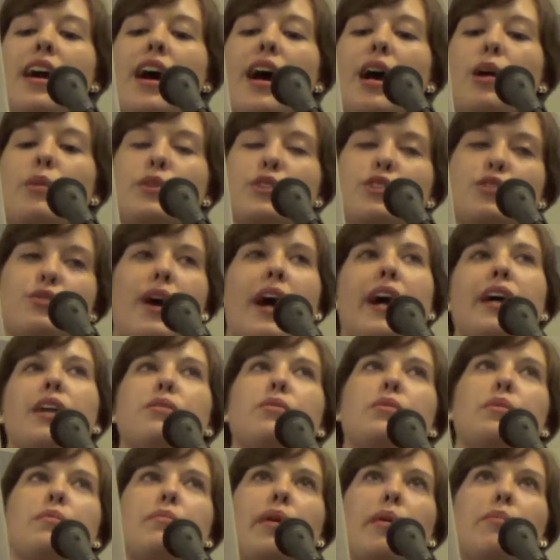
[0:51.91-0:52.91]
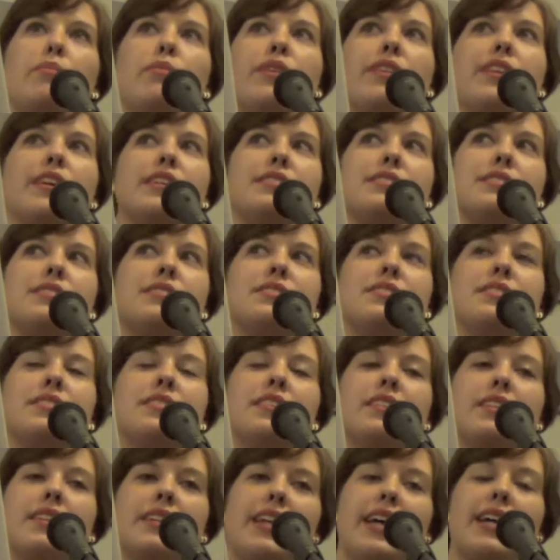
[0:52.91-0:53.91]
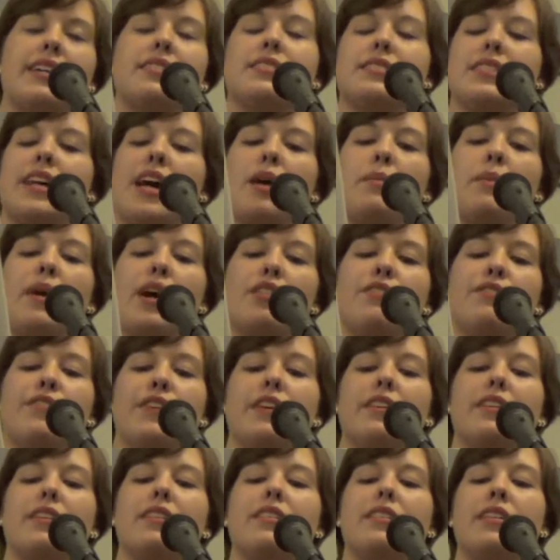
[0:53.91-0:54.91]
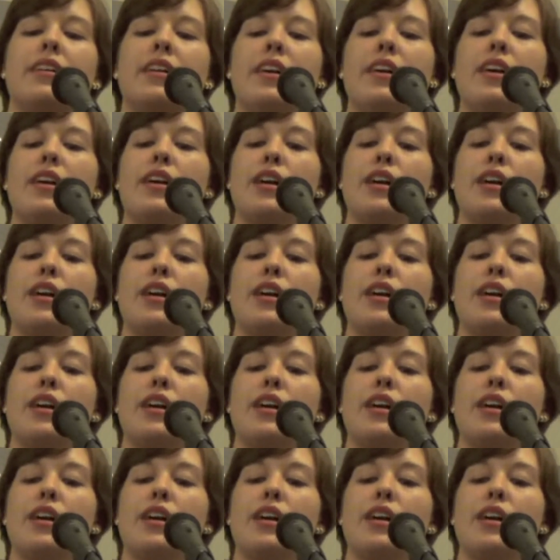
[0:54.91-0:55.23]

I will try to remember this the next time I feel